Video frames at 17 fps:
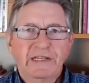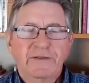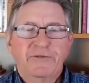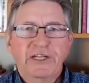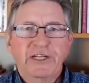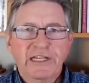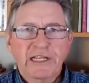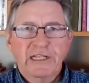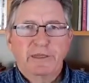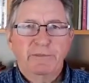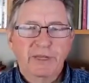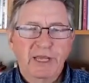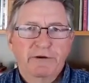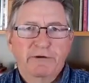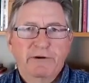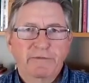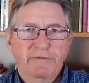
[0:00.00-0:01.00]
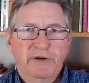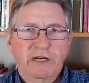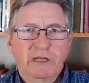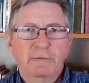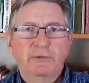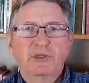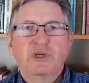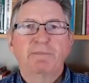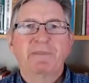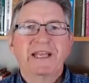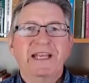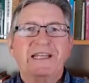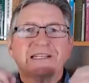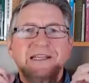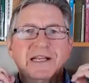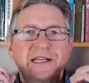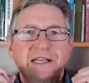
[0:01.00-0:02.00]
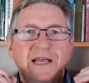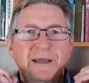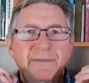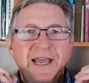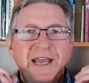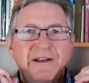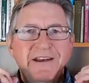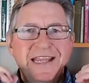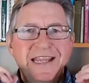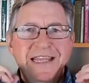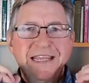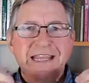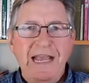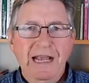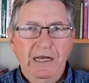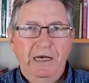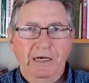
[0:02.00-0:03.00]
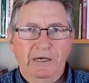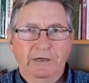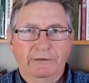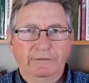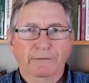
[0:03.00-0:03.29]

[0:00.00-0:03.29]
if you take the B group vitamins, your P is going to come out yellow,